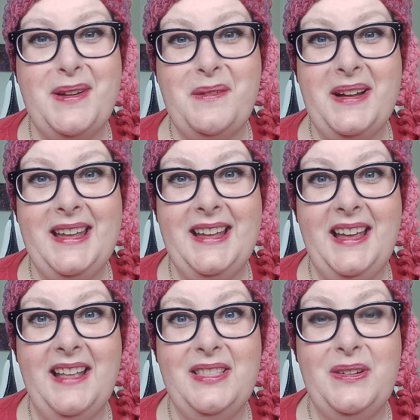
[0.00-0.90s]
no one can
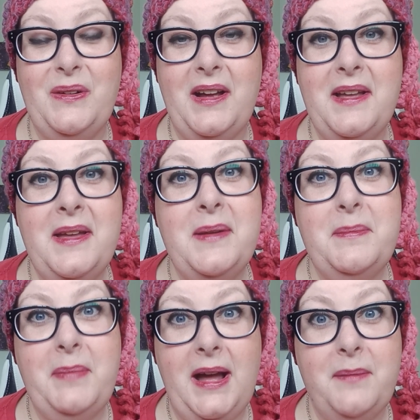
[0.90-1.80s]
get through it,
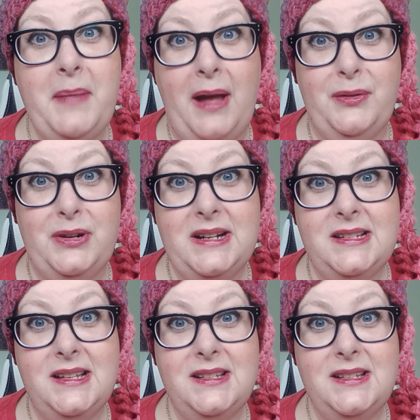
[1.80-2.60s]
but boundaries.